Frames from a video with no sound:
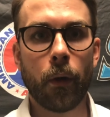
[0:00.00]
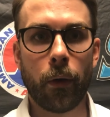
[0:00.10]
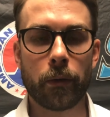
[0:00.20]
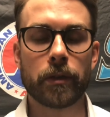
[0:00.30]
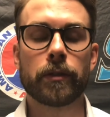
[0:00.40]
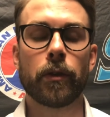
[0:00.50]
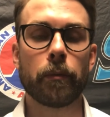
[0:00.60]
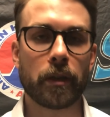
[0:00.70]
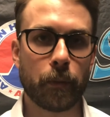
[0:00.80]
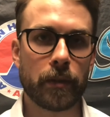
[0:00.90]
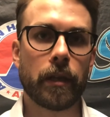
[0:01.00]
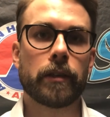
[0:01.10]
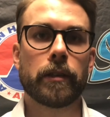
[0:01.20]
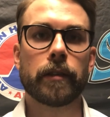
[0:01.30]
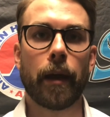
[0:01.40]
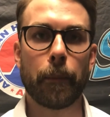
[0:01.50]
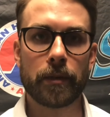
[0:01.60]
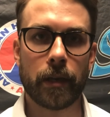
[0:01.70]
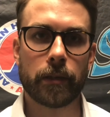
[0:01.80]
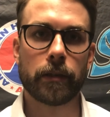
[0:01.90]
we were just too much possession time.
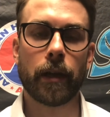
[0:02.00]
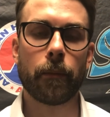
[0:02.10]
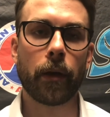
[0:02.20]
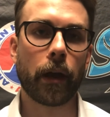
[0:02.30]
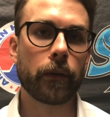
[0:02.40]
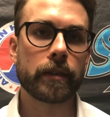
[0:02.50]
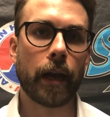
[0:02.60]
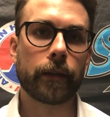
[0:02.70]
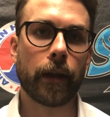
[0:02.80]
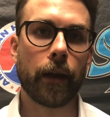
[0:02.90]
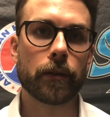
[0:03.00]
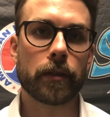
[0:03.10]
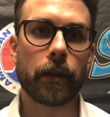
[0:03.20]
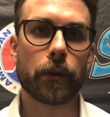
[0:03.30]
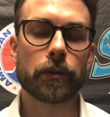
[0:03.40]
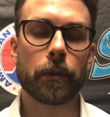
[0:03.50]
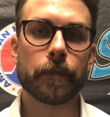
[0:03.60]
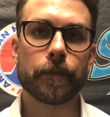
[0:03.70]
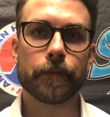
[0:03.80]
We got to attack that house in the ozone.